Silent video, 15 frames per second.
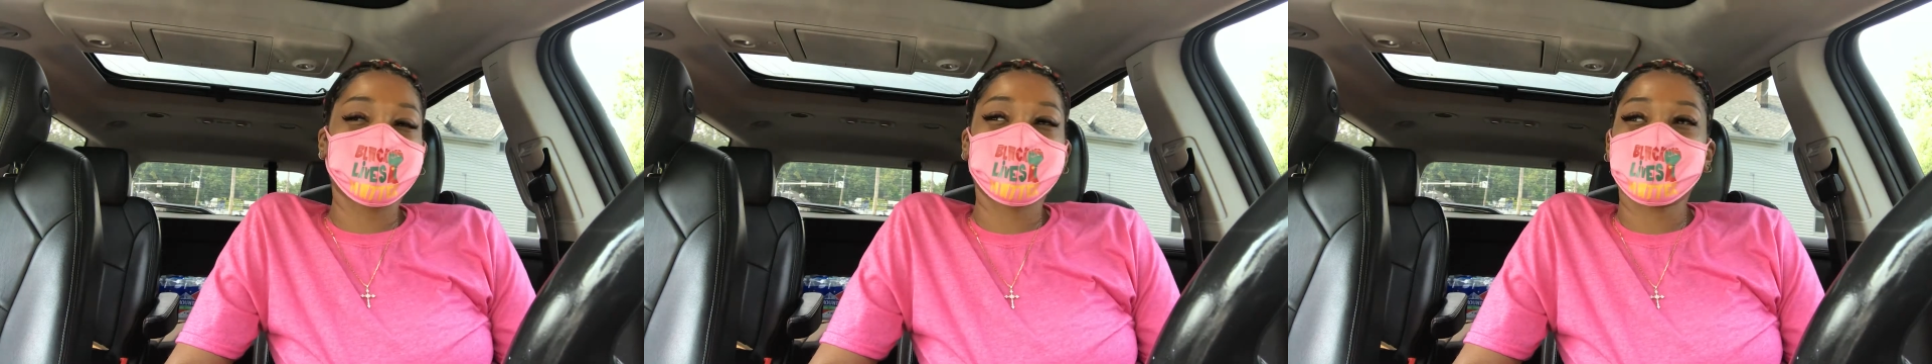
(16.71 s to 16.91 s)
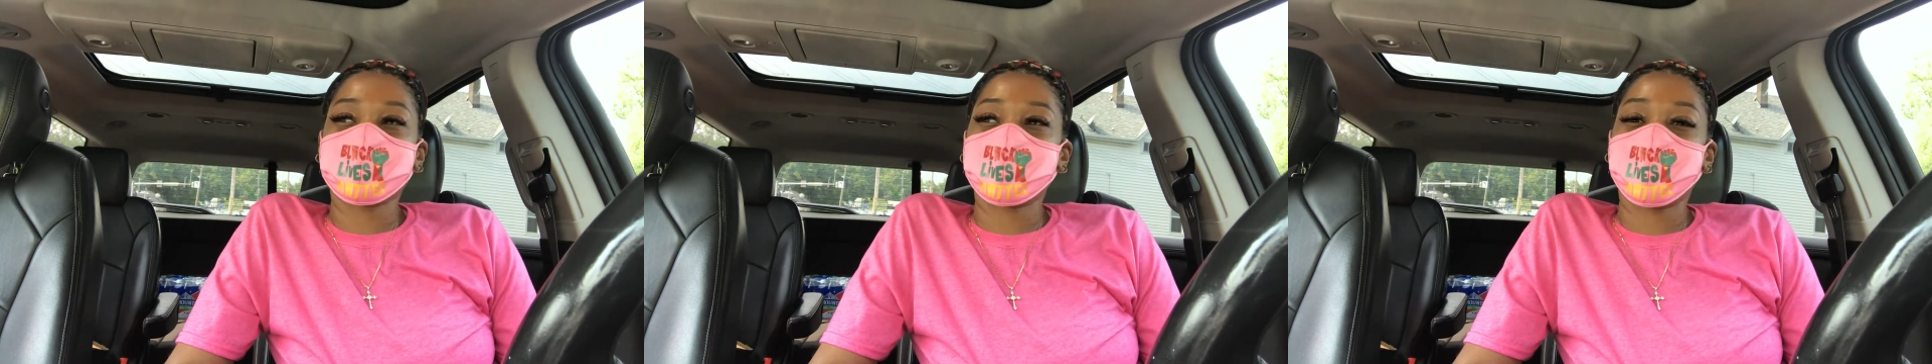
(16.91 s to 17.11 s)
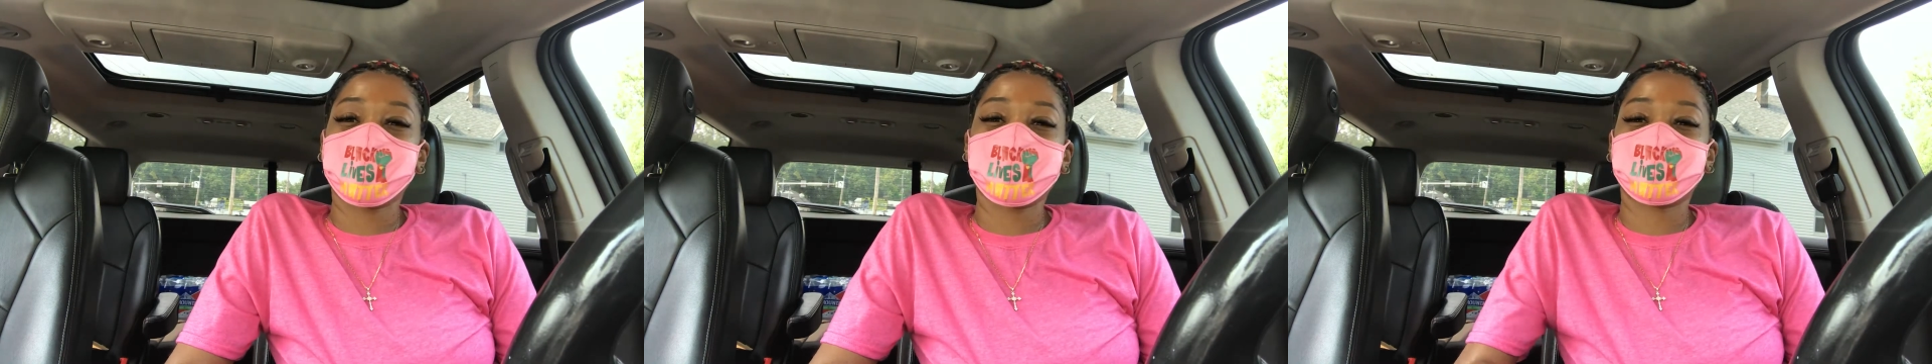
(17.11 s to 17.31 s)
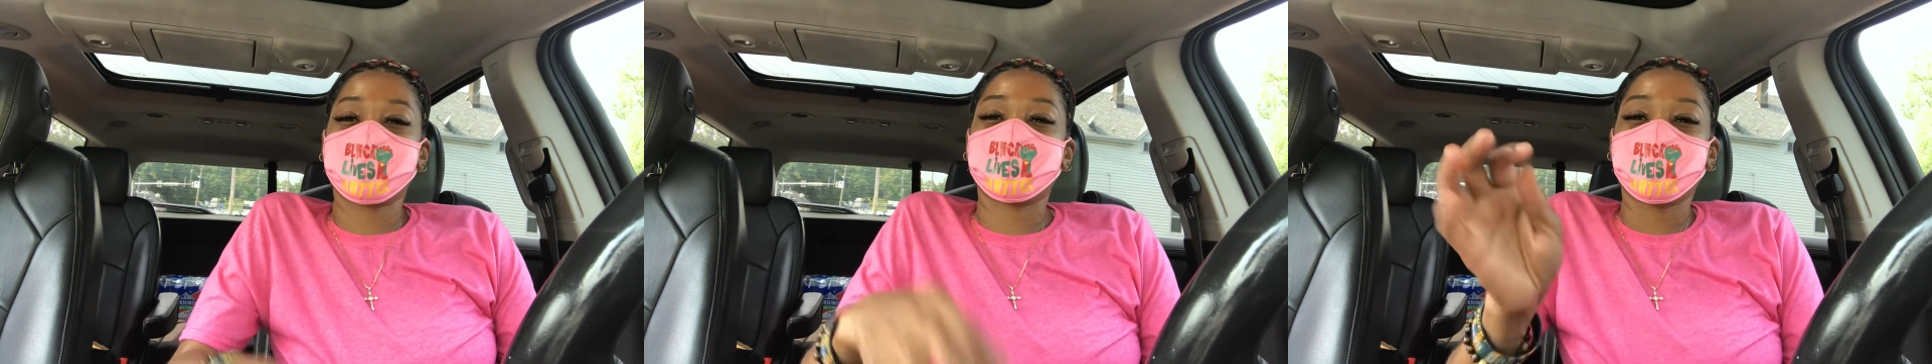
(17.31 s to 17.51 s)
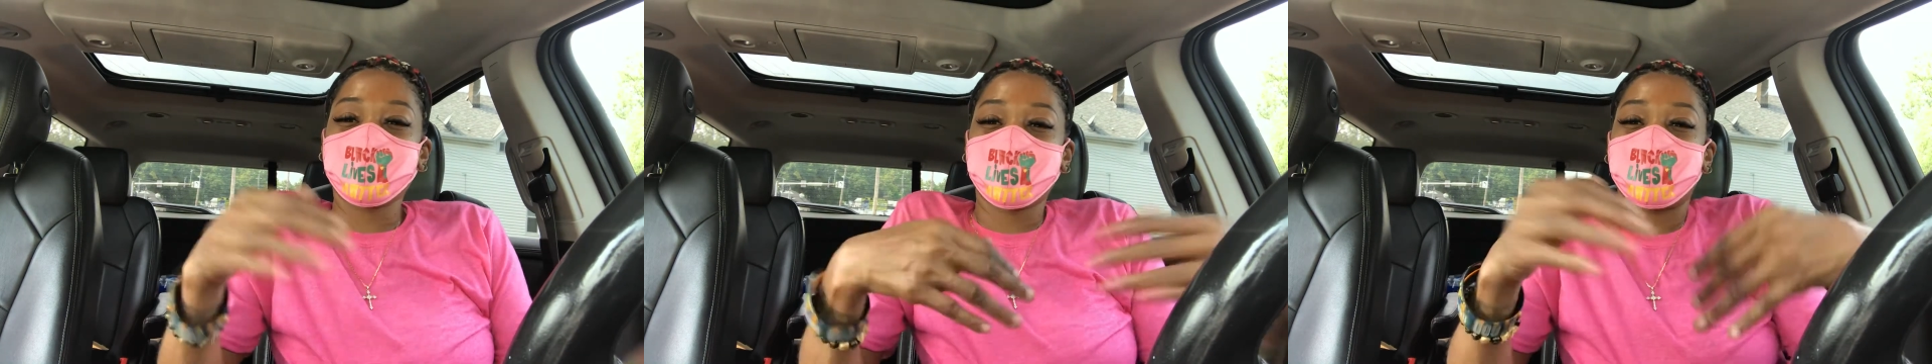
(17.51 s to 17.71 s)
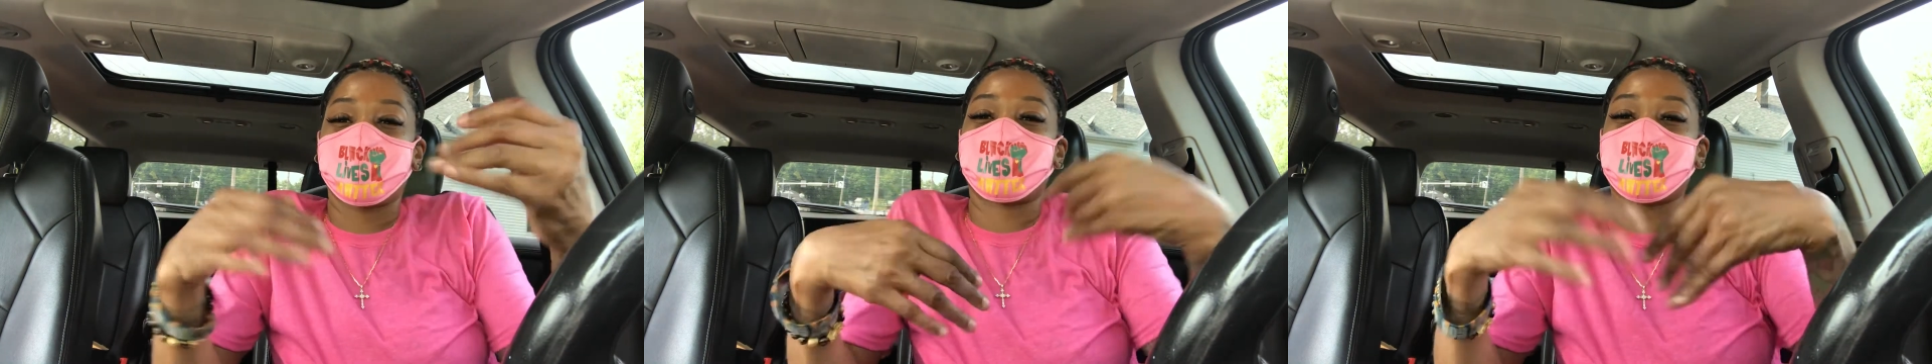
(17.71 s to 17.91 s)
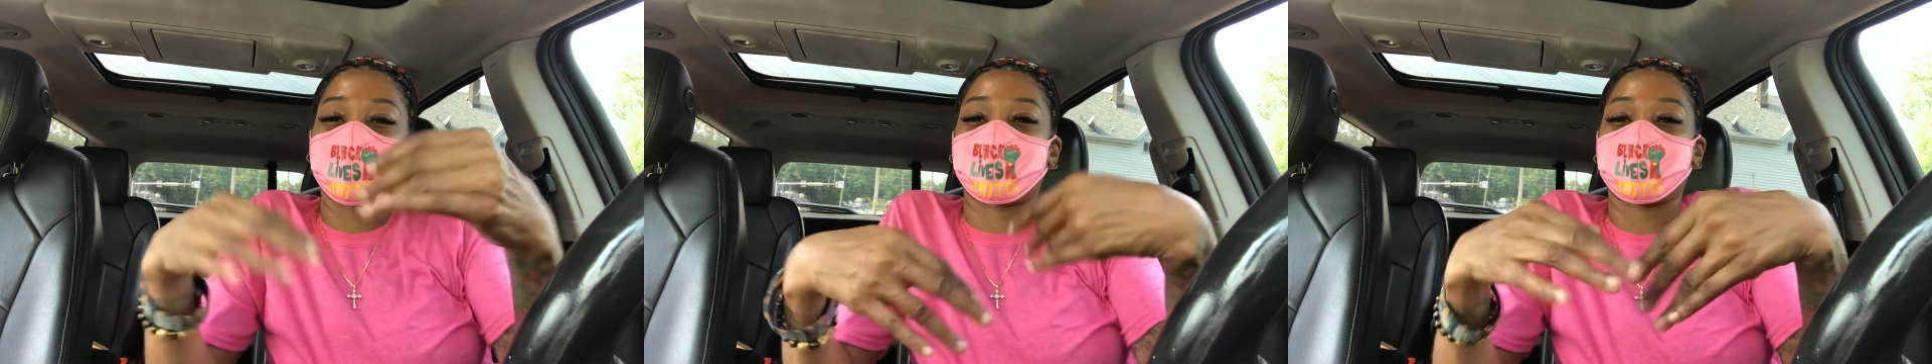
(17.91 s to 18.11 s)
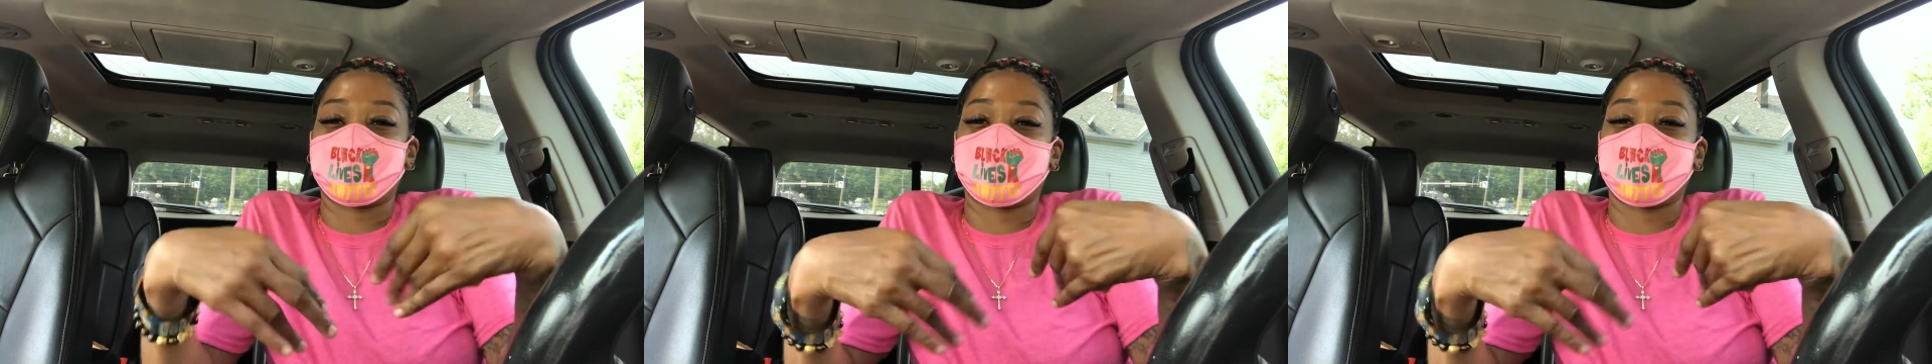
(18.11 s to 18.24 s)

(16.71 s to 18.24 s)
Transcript: got tired of doing all the work